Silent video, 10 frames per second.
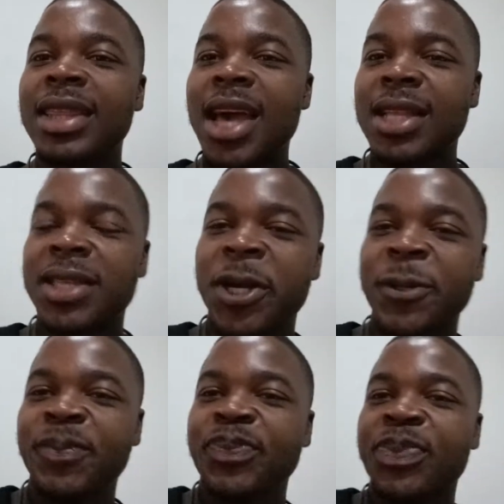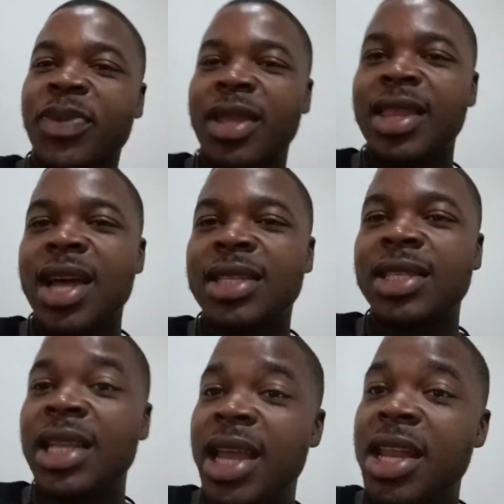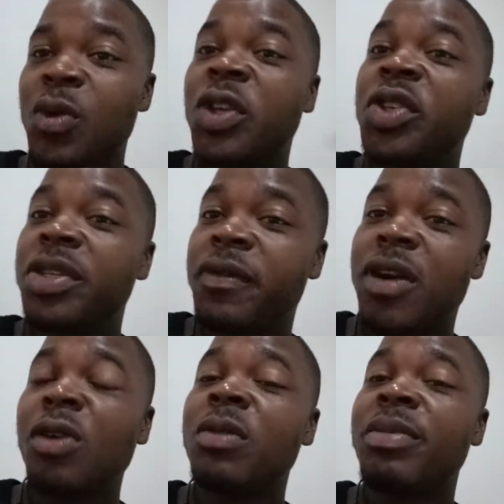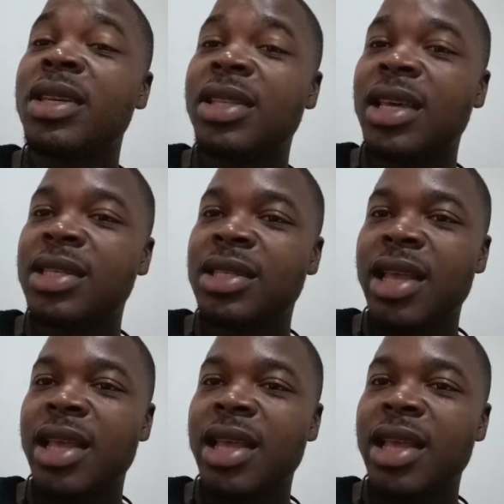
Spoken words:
that that the lady was using for her own business,